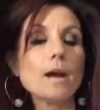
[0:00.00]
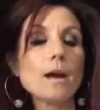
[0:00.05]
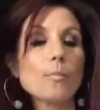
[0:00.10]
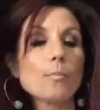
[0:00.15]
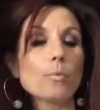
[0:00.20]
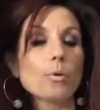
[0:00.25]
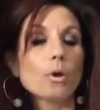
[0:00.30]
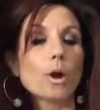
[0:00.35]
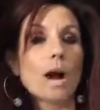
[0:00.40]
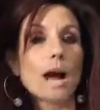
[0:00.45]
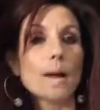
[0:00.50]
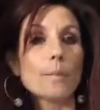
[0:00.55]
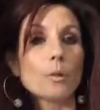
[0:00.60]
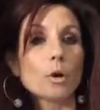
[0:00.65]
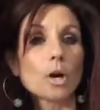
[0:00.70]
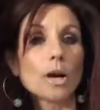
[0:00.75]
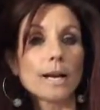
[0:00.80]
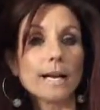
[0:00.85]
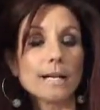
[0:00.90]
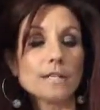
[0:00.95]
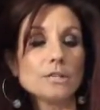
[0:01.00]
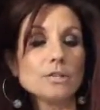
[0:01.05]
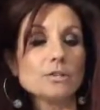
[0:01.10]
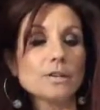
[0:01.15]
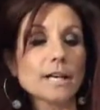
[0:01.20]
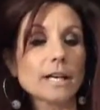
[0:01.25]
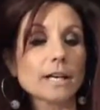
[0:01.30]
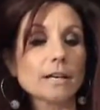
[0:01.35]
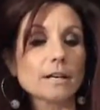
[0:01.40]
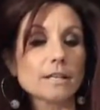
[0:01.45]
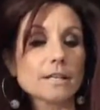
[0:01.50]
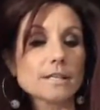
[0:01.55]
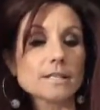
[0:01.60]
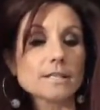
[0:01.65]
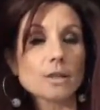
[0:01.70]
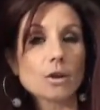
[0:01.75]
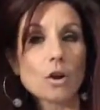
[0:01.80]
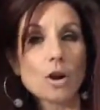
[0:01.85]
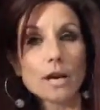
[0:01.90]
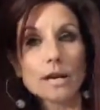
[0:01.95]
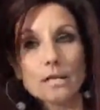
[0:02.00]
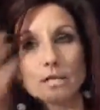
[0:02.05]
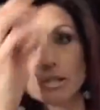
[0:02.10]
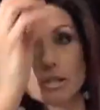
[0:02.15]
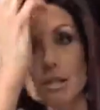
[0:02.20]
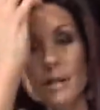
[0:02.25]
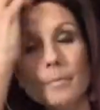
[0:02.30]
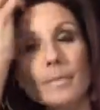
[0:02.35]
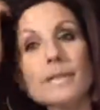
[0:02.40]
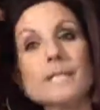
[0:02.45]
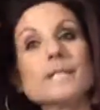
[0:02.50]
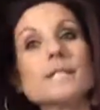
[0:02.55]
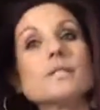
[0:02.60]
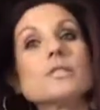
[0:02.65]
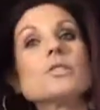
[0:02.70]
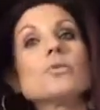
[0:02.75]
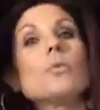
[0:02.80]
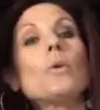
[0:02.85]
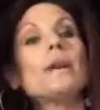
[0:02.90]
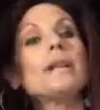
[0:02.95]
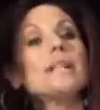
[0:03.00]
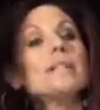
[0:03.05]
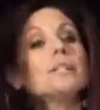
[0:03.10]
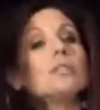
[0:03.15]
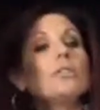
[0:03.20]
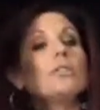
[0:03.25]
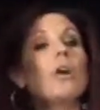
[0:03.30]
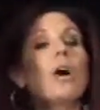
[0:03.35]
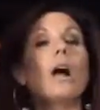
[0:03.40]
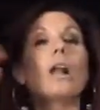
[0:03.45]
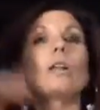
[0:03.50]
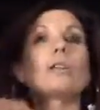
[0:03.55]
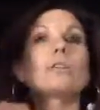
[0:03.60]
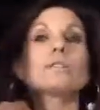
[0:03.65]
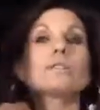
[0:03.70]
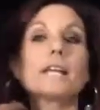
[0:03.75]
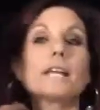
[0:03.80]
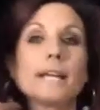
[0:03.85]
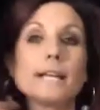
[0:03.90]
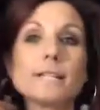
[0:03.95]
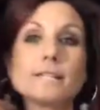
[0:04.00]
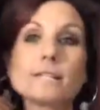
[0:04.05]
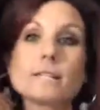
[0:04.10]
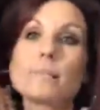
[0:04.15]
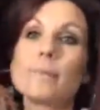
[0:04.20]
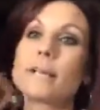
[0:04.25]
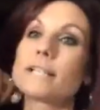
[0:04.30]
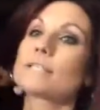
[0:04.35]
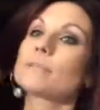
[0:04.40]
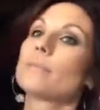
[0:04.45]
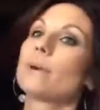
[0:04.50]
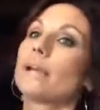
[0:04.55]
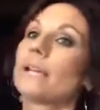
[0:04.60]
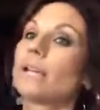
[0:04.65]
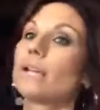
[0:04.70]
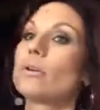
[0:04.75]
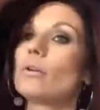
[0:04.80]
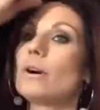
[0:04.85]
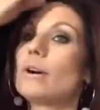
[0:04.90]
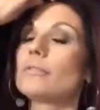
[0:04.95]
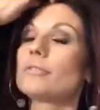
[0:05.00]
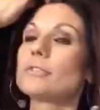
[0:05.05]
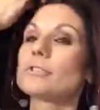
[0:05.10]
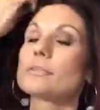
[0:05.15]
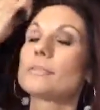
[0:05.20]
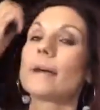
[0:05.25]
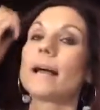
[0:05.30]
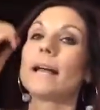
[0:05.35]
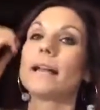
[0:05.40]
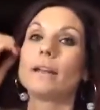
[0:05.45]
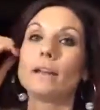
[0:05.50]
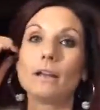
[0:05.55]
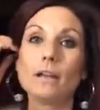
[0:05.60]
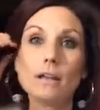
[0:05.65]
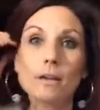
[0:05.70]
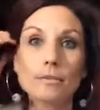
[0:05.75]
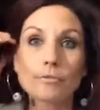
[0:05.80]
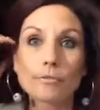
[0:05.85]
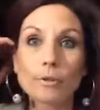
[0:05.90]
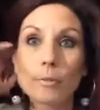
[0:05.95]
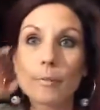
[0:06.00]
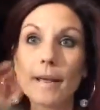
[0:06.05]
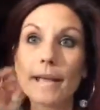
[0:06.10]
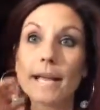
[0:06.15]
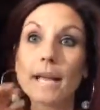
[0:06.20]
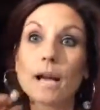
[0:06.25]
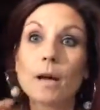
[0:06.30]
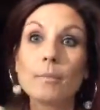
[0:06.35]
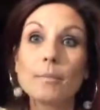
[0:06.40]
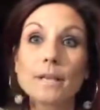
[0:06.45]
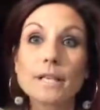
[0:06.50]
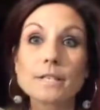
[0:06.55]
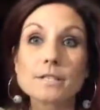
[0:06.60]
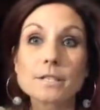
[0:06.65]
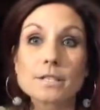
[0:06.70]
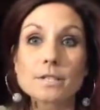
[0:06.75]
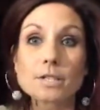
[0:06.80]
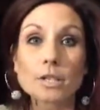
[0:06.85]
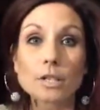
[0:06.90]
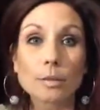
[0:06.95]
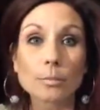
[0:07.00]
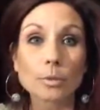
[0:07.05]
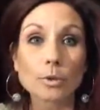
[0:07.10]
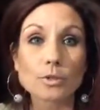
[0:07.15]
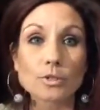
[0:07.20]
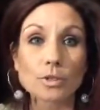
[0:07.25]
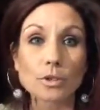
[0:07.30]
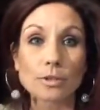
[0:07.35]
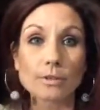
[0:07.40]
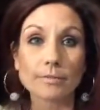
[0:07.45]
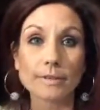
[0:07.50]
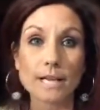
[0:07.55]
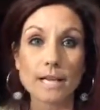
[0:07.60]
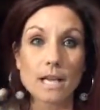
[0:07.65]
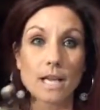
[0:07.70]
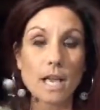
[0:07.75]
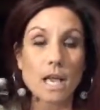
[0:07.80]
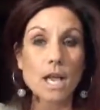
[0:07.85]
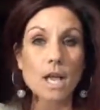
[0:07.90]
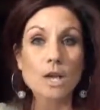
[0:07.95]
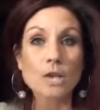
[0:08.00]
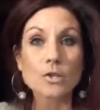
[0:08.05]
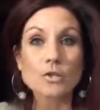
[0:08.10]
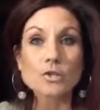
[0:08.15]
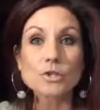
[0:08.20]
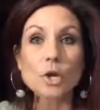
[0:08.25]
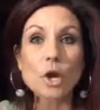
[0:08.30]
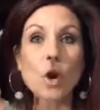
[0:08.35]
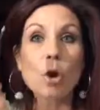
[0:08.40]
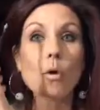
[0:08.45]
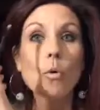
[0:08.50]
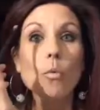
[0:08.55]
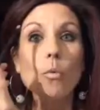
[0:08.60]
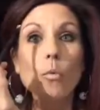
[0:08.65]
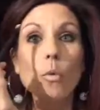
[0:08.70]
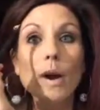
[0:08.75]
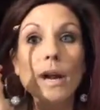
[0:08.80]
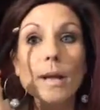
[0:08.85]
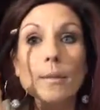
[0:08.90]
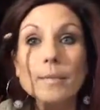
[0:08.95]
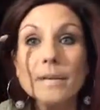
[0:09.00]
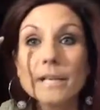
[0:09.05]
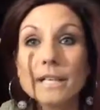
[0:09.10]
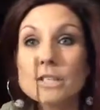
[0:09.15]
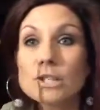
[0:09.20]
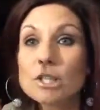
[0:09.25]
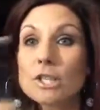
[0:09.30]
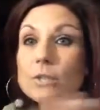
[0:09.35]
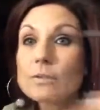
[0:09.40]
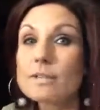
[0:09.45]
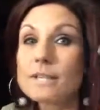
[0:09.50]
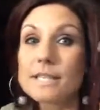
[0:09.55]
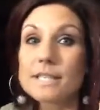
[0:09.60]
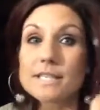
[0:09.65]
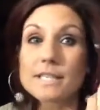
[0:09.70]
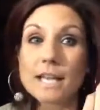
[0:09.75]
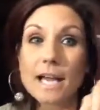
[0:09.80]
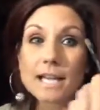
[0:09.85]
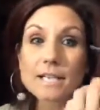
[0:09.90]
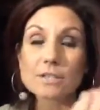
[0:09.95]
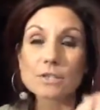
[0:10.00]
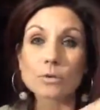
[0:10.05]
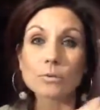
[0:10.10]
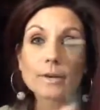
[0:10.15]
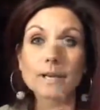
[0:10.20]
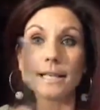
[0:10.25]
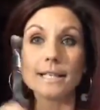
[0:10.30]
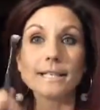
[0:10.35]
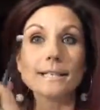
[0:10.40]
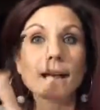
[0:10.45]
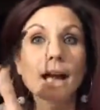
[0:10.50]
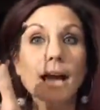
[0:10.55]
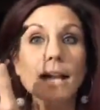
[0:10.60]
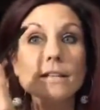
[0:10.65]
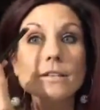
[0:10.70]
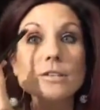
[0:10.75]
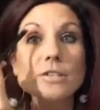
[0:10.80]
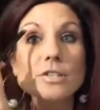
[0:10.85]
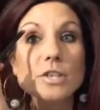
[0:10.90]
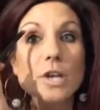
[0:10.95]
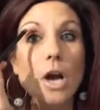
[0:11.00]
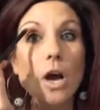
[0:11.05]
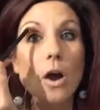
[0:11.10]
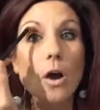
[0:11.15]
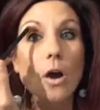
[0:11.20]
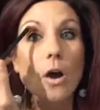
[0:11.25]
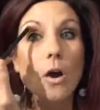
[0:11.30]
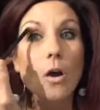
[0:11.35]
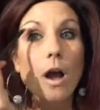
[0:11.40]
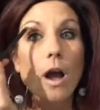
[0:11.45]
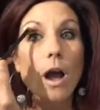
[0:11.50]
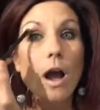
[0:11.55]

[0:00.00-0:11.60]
primer, and I do carry this at Cottage Clippings. It's $22, and it's the best money you'll ever spend for makeup because it's going to preserve it. So what I'm going to do, this side is already done. So